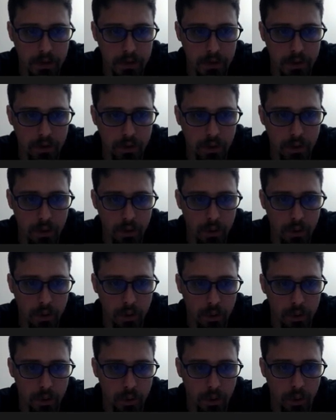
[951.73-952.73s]

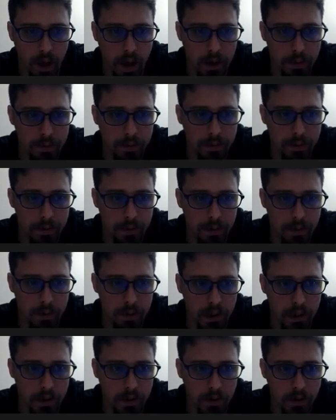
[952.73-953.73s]
to
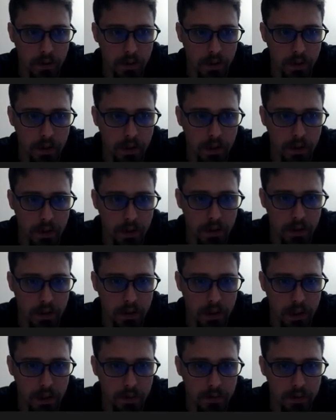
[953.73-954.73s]
f3 is looking
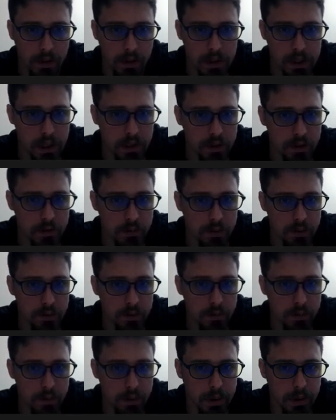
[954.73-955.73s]
like a very natural
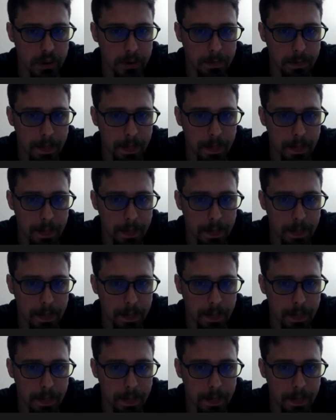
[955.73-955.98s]
move, but